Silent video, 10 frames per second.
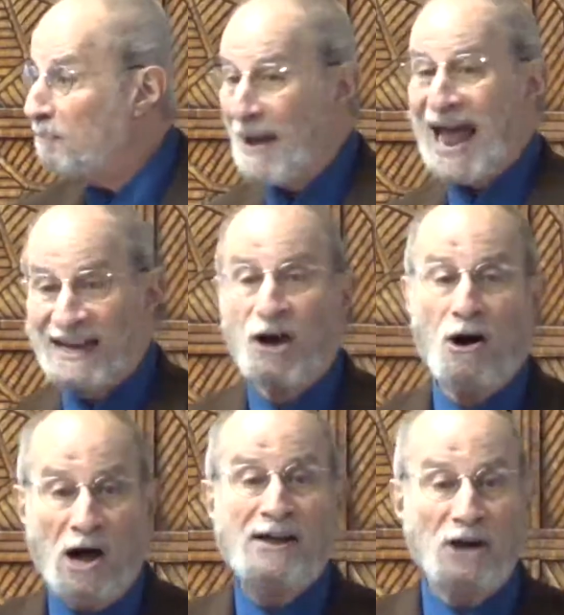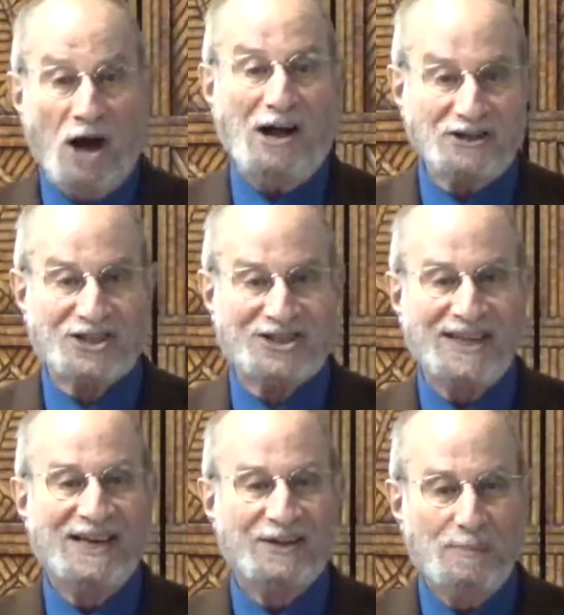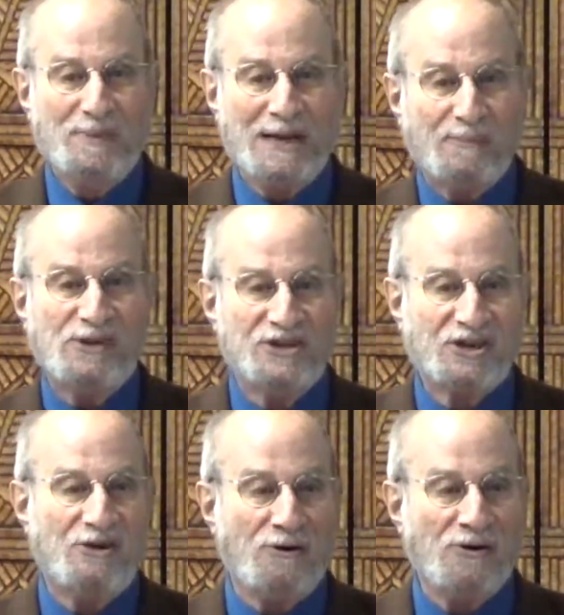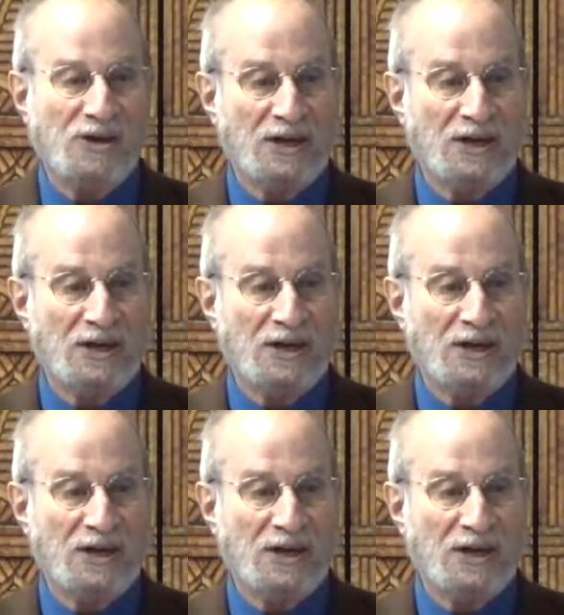back on us, the people as a whole.